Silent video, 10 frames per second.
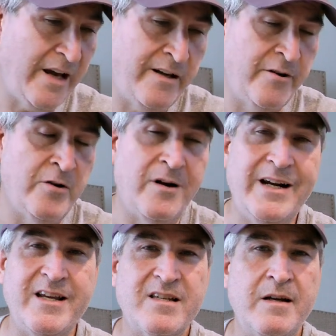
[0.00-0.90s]
I don't know.
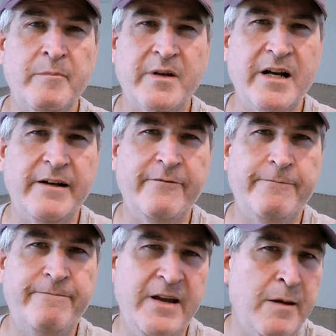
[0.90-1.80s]
I guess I'm kind
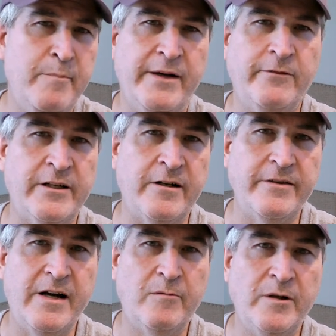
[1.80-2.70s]
of ambivalent
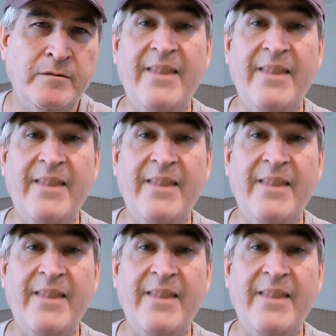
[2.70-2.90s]
on that one.